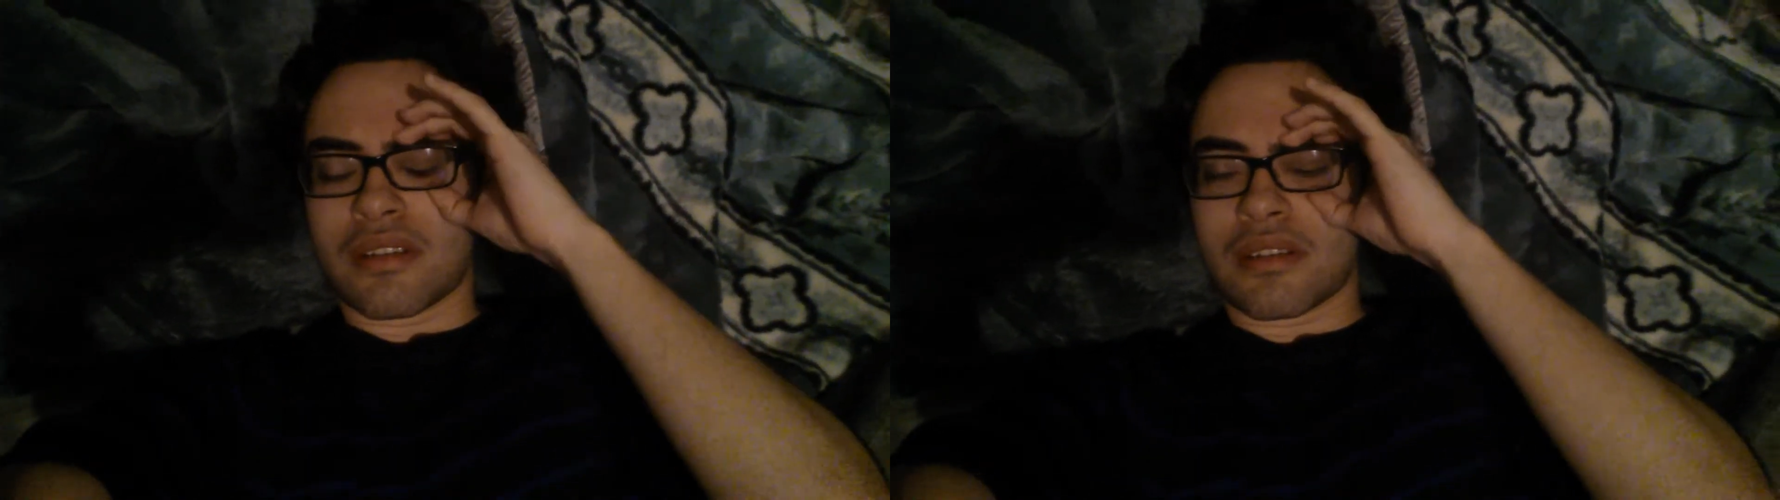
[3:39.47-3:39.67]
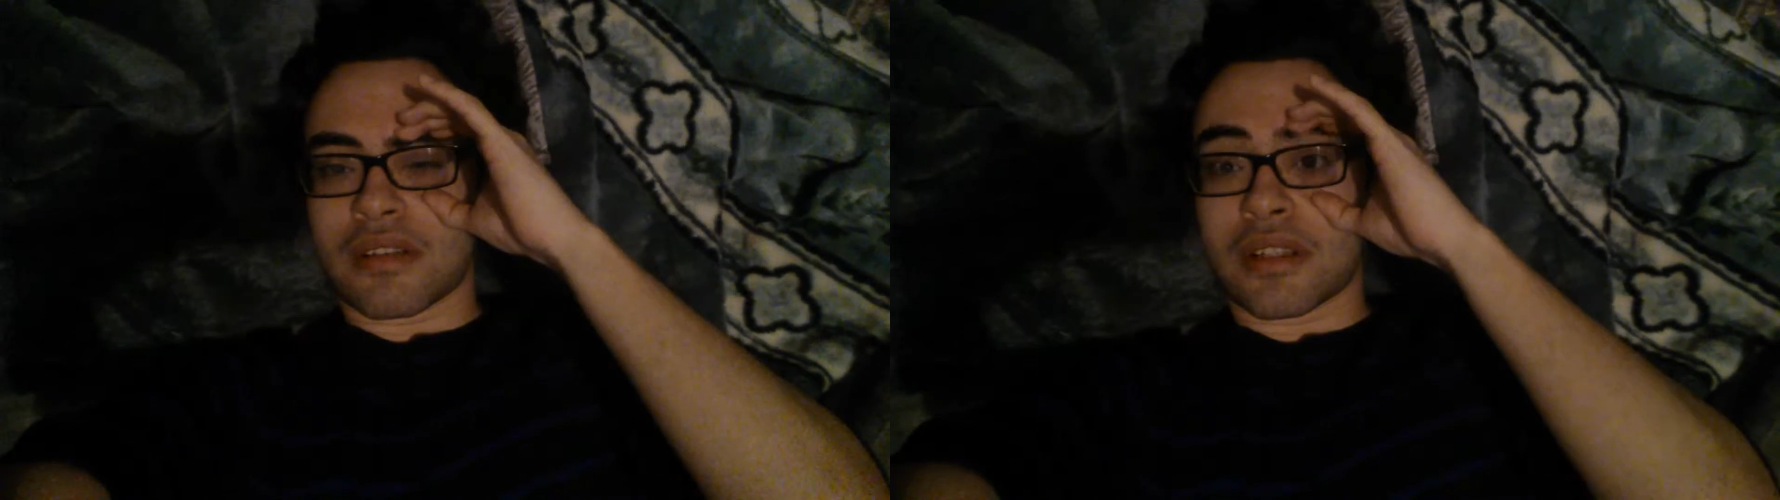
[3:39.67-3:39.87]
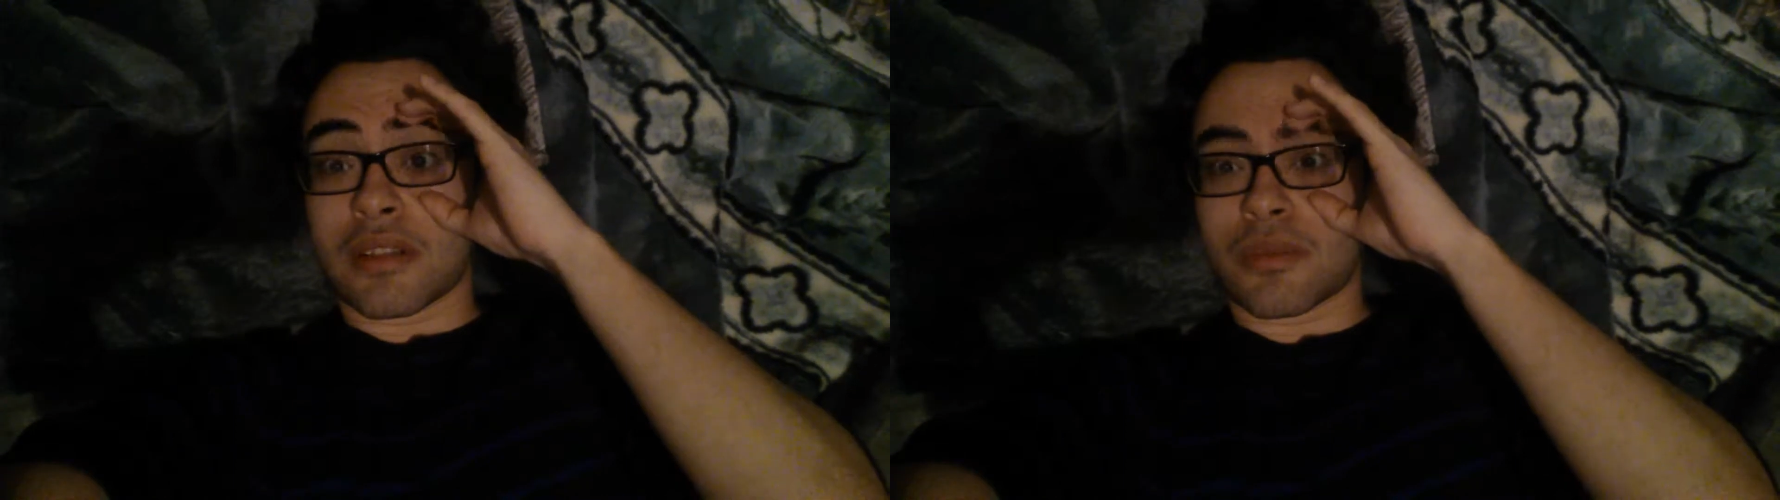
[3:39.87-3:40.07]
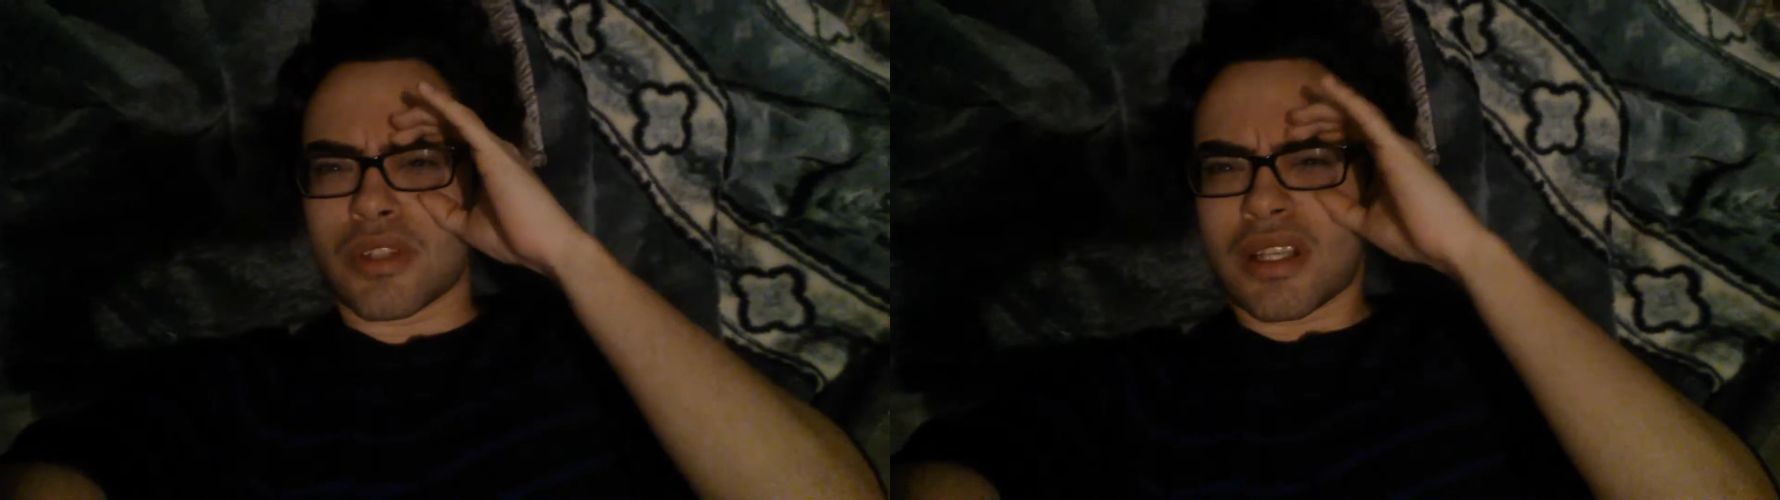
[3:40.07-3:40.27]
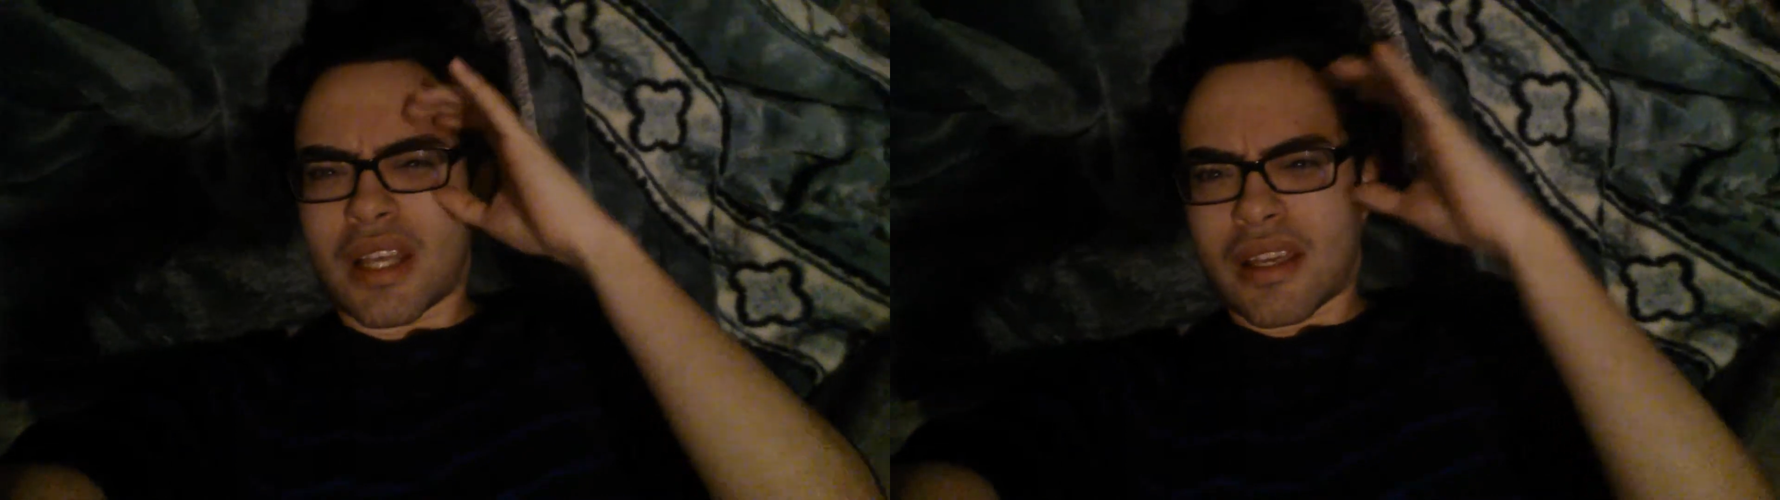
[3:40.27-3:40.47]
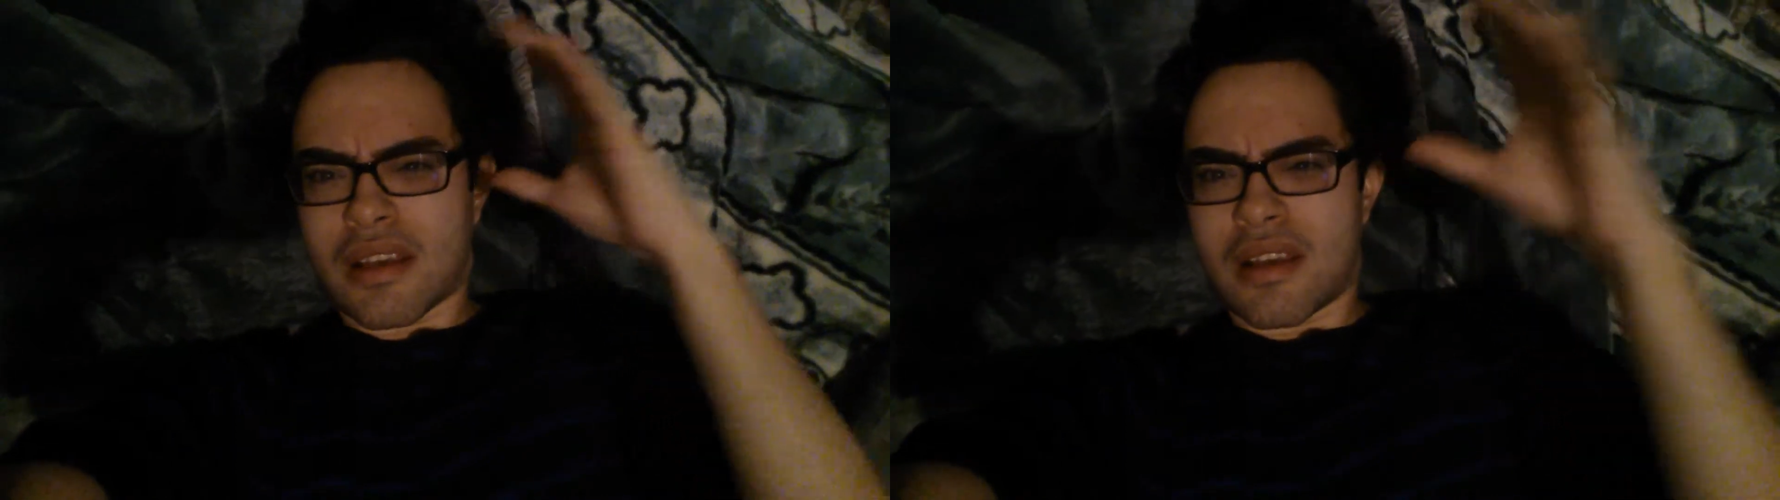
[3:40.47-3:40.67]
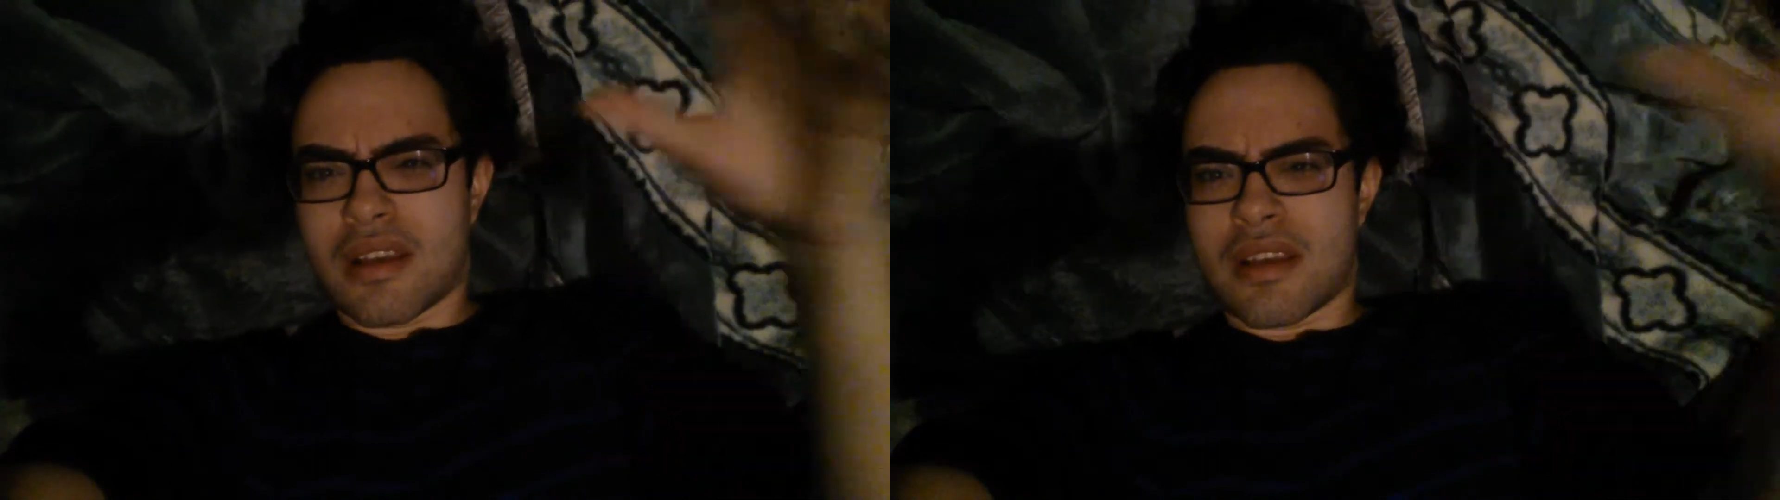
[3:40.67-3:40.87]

you know because like, I'm trying to like